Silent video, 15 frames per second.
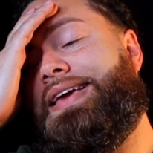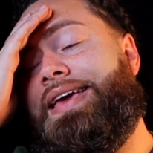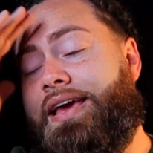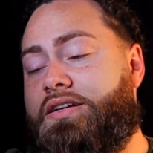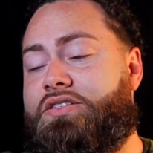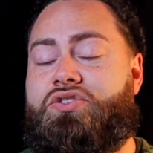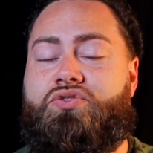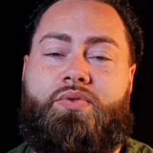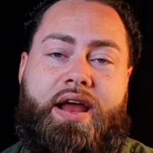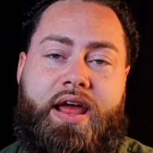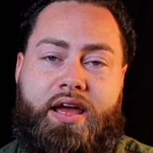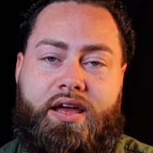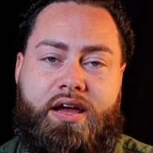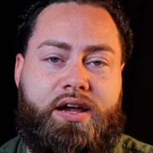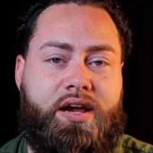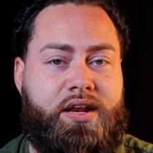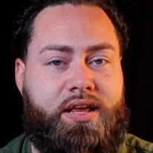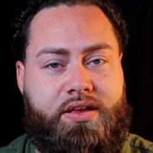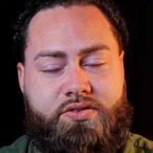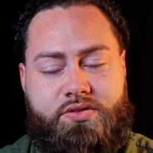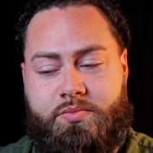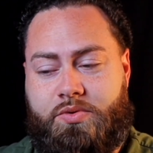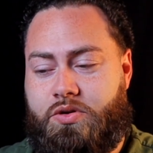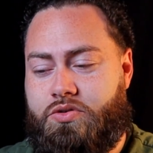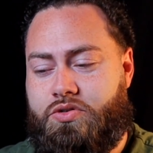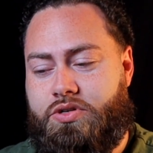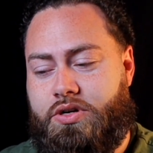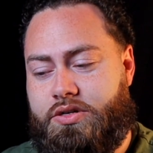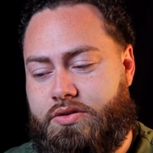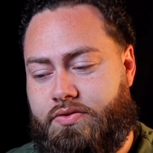can't just rag. I gotta give some
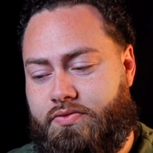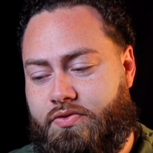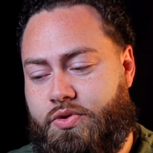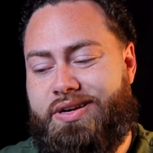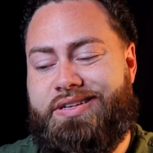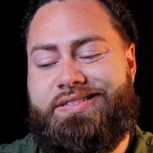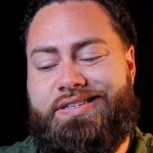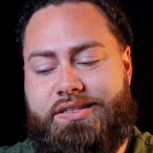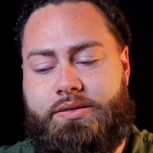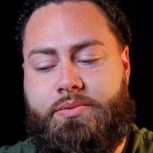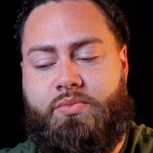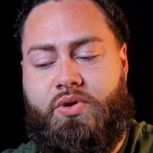constructive criticism,